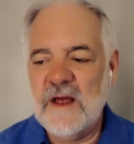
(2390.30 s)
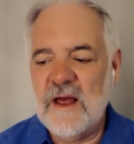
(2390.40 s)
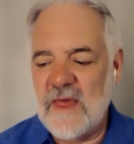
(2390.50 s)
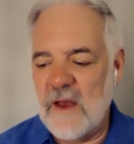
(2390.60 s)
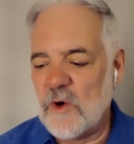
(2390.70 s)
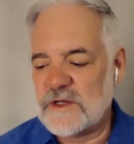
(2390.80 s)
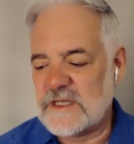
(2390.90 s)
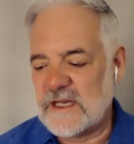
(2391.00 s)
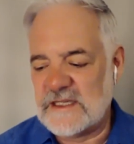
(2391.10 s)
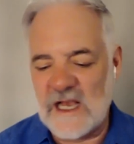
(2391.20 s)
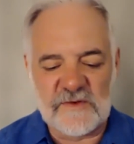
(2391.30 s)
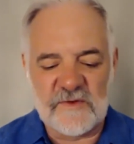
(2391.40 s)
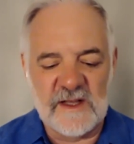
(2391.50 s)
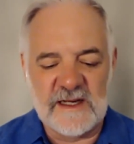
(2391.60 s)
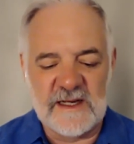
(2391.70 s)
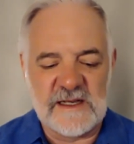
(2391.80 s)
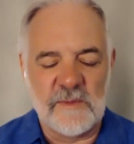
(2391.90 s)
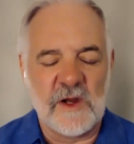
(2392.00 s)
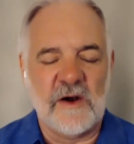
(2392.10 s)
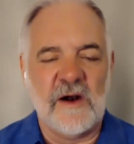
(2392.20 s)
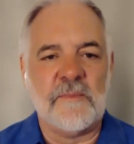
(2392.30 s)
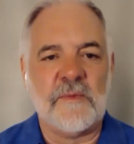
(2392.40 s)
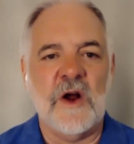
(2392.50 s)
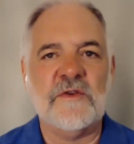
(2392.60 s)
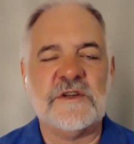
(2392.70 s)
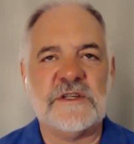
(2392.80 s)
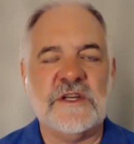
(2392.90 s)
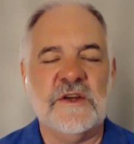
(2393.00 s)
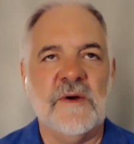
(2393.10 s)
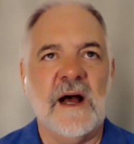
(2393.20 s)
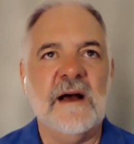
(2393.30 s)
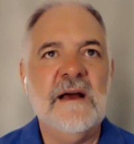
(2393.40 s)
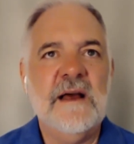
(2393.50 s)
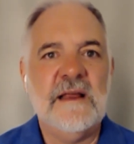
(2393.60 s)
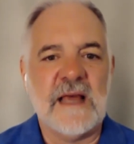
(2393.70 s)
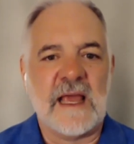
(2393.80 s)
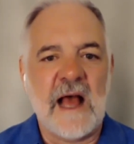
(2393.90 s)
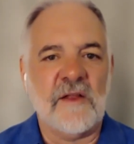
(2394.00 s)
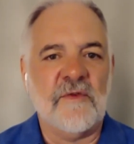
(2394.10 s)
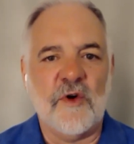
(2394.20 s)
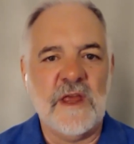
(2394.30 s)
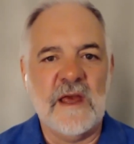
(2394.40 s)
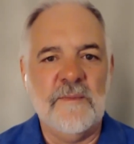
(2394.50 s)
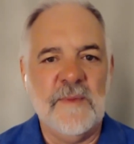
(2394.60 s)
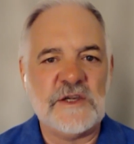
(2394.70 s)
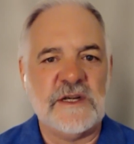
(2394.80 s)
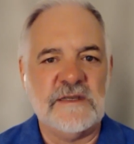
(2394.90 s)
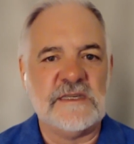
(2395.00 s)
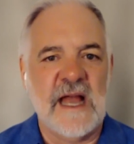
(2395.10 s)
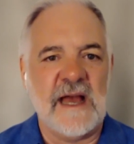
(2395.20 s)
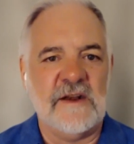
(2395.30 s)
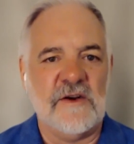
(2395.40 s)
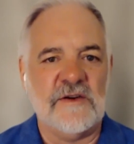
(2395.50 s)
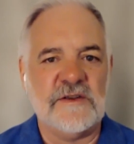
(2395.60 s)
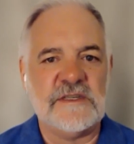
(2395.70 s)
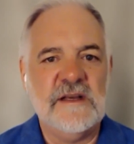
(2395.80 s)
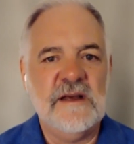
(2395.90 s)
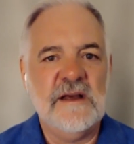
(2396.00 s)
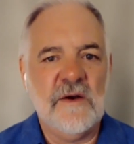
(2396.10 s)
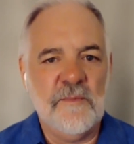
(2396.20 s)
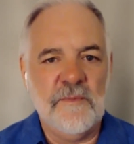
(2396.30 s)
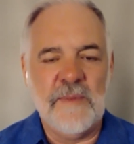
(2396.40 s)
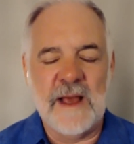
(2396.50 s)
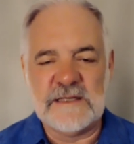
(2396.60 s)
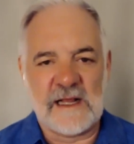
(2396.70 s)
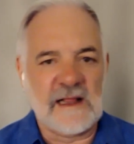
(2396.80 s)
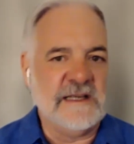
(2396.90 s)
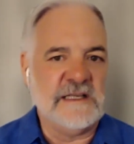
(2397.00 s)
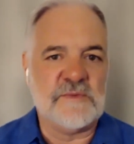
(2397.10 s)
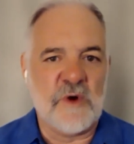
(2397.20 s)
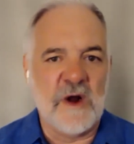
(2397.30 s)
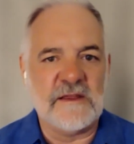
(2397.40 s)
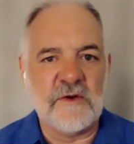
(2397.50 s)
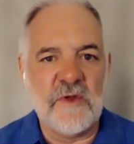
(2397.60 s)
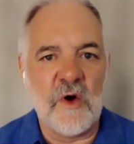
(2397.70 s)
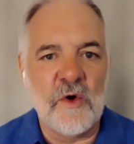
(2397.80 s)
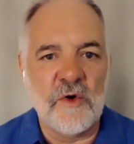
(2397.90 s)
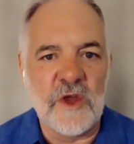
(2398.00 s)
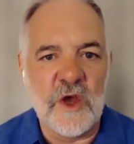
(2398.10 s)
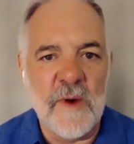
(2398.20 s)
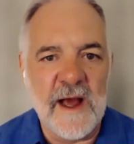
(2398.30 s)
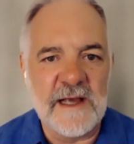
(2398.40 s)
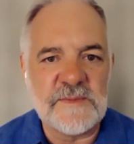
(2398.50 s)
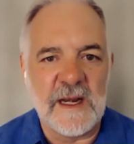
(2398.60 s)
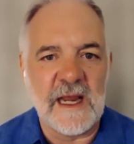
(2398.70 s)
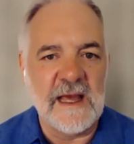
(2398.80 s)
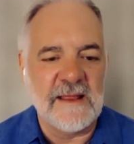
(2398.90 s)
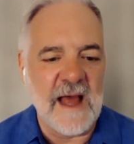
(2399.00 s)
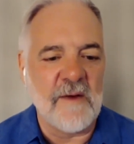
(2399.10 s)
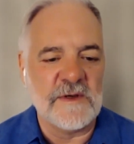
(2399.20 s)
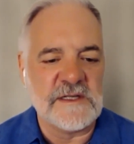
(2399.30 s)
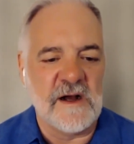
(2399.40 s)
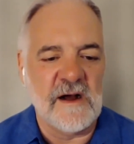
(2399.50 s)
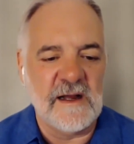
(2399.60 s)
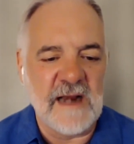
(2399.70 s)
they were successful in a similar approach to the California emission standards, basically spread through the whole US. But again, that was on